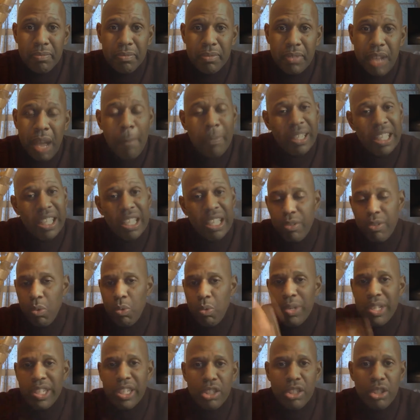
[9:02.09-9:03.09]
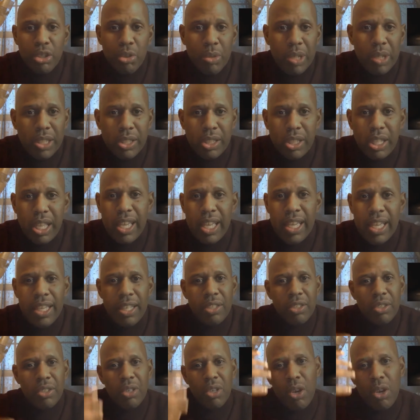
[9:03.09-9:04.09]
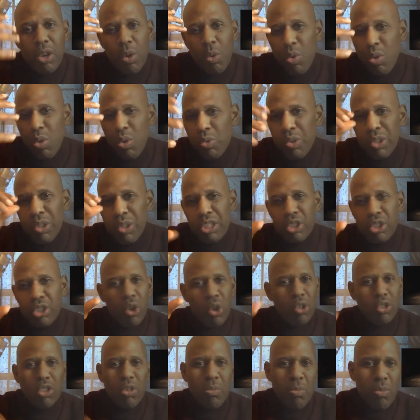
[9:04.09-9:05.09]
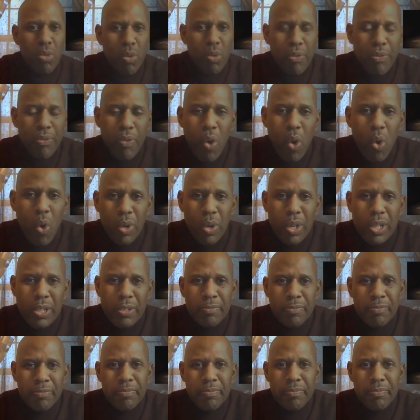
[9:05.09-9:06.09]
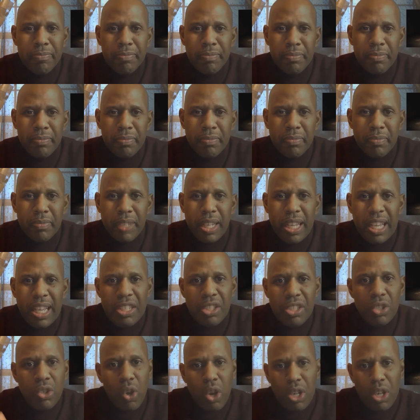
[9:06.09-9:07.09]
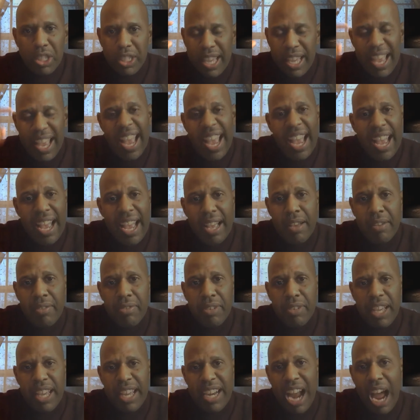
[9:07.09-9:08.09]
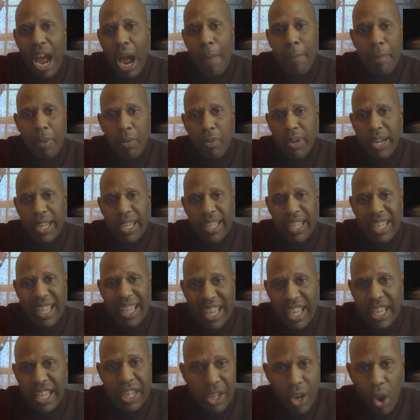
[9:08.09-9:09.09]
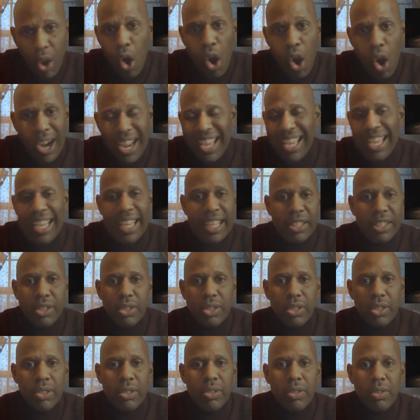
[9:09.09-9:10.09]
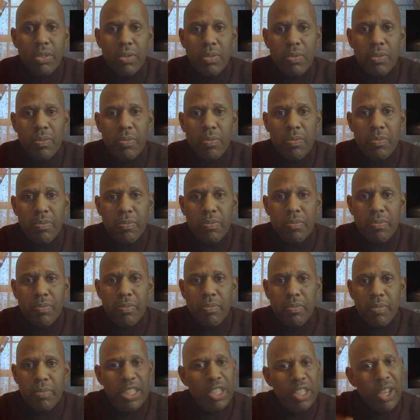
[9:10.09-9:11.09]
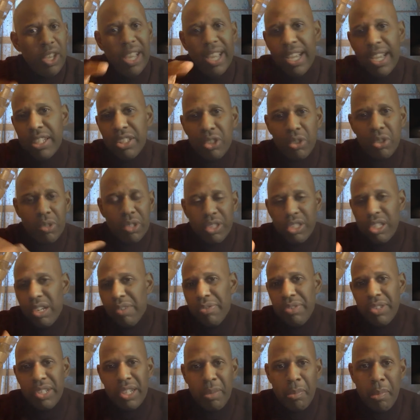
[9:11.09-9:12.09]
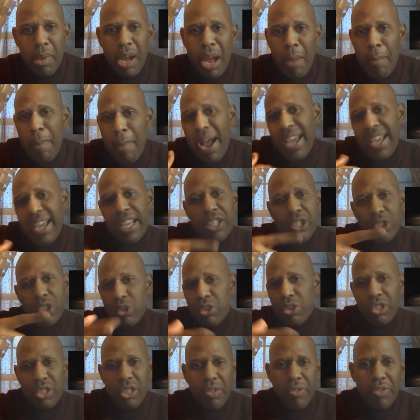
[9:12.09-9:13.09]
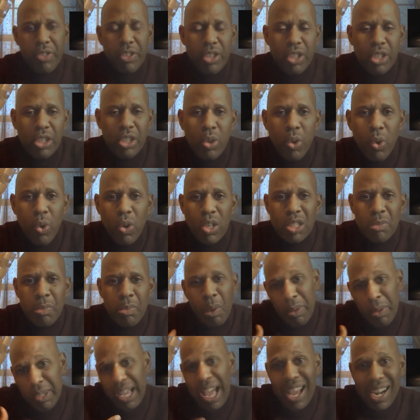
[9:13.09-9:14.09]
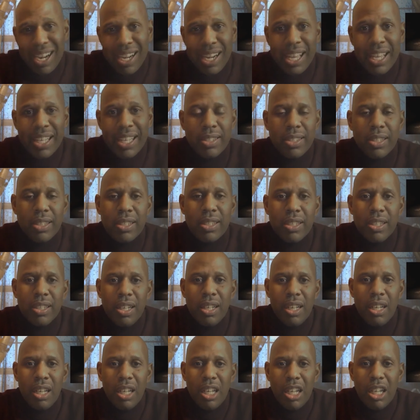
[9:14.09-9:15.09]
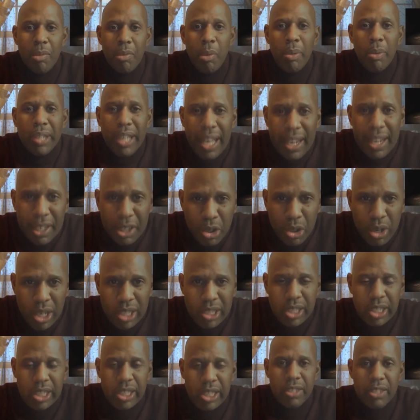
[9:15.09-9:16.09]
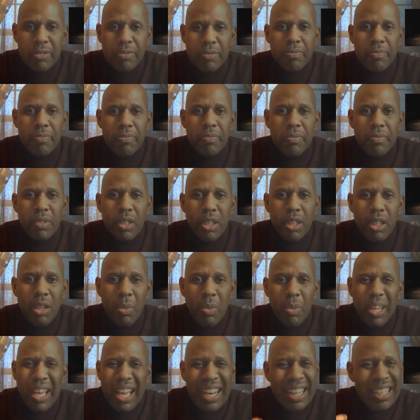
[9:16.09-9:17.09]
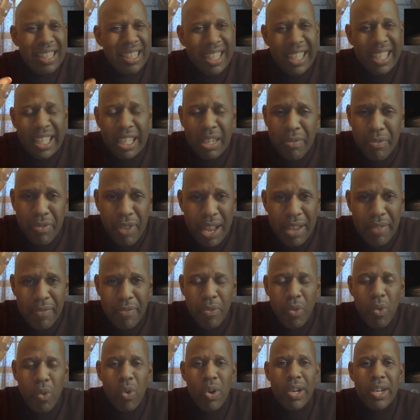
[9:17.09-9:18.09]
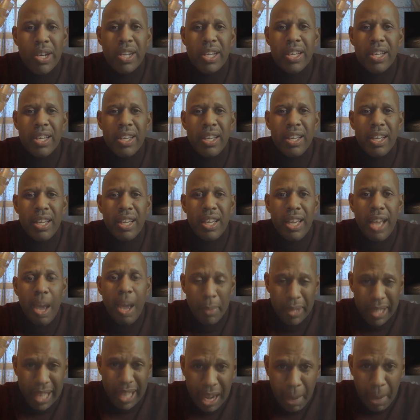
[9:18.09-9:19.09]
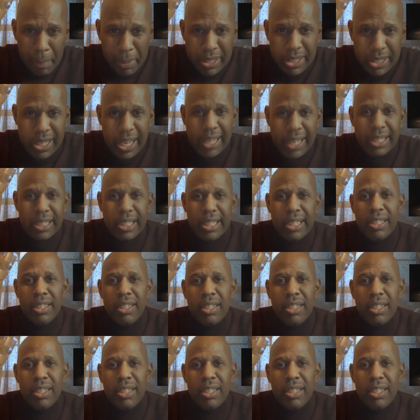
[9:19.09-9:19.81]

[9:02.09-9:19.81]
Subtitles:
I believe if we could do these things, we'll really start to move forward and start to have and operate in our answer. Your answer is different than mine. My answer is different than yours, but we got an answer. But we got to trust it. We got to dig and fight for it. And we got to protect it.